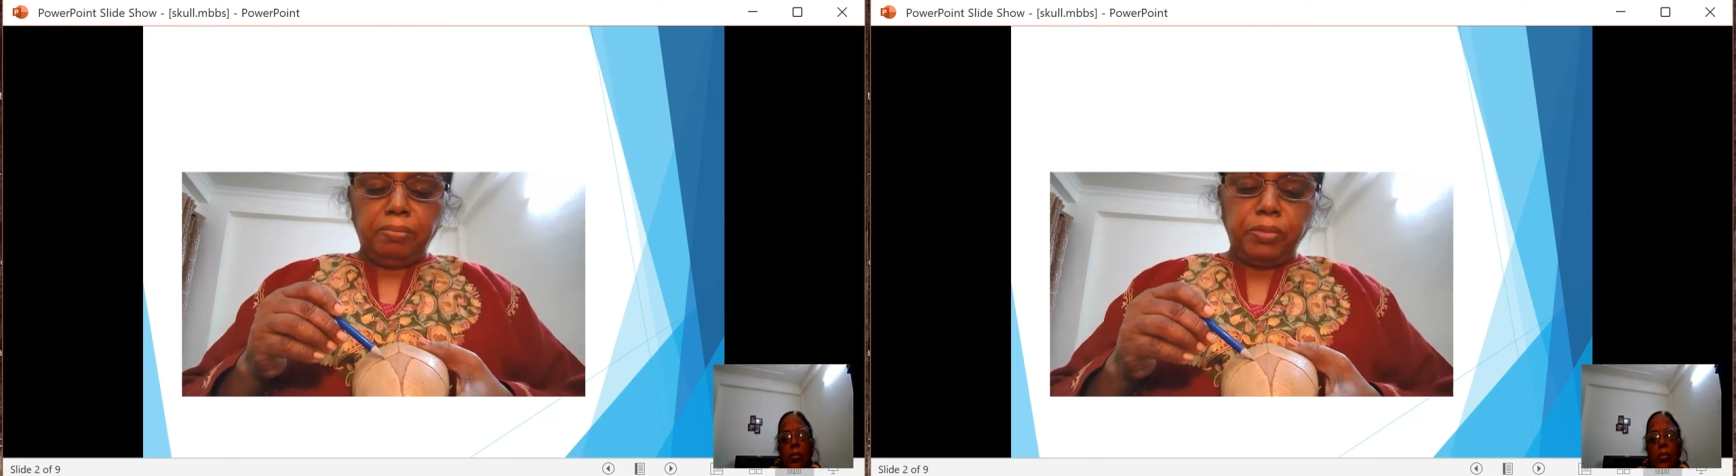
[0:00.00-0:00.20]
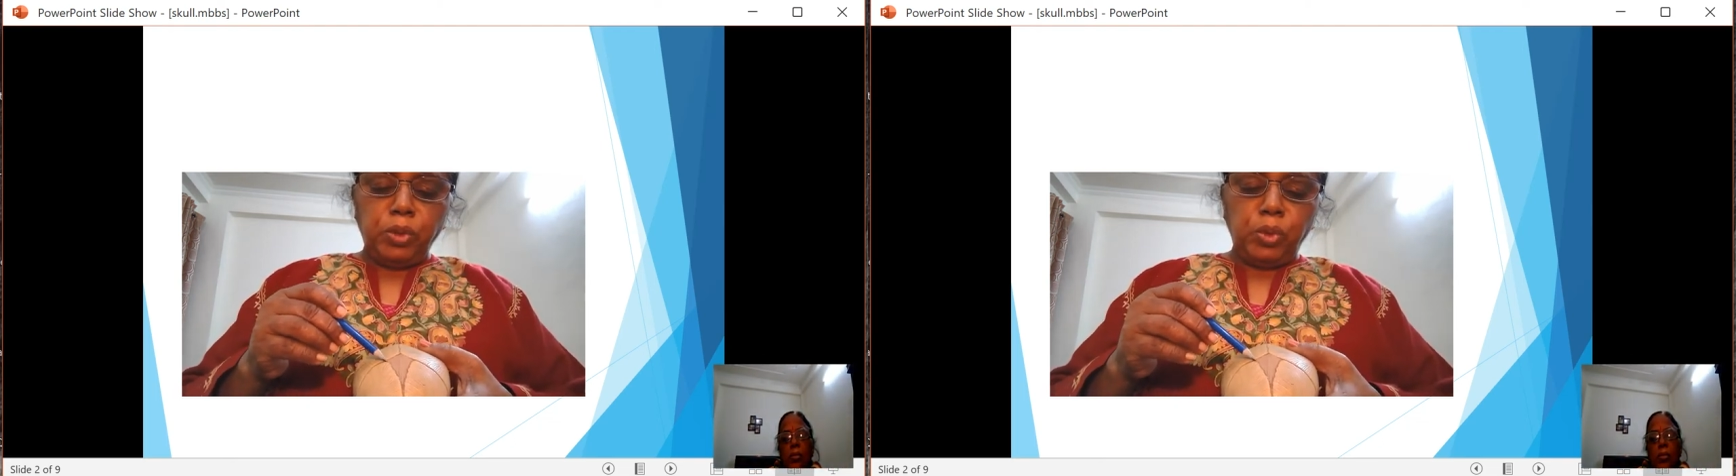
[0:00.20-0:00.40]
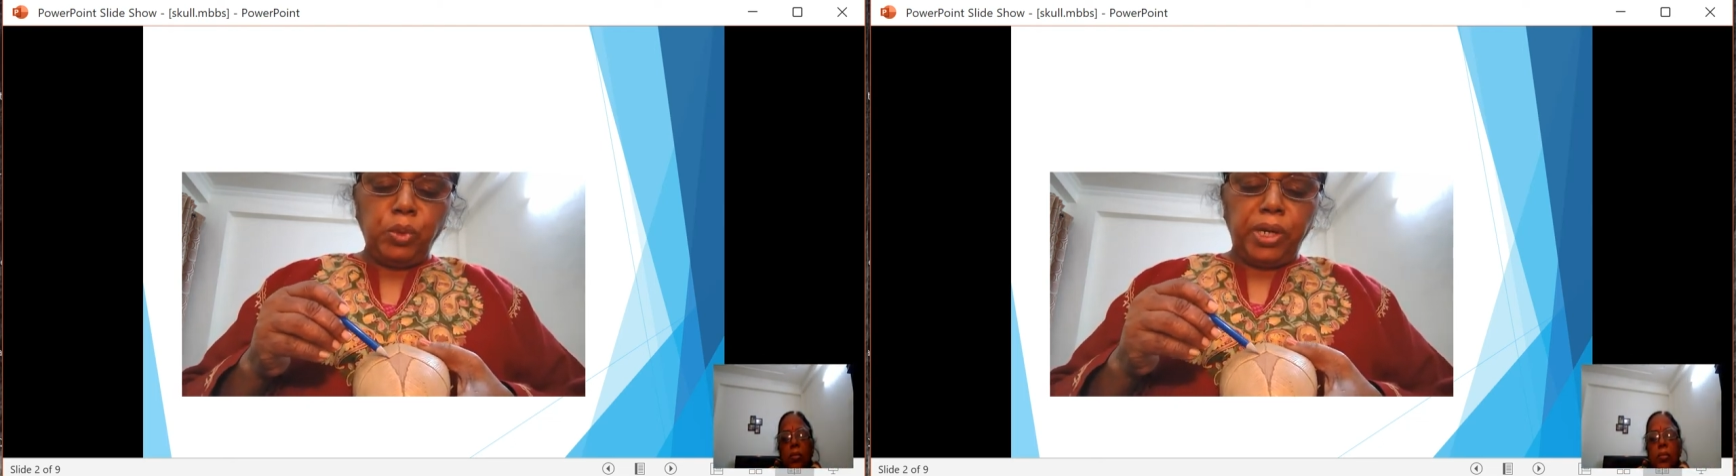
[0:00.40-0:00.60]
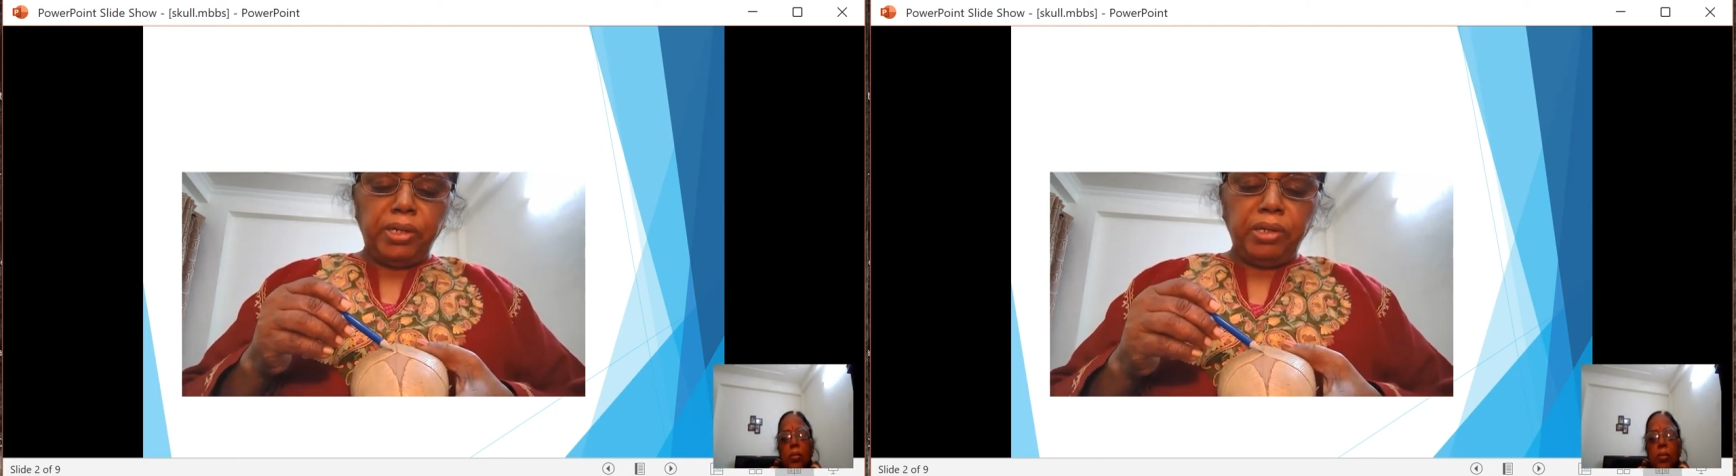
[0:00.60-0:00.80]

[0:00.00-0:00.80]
Due to any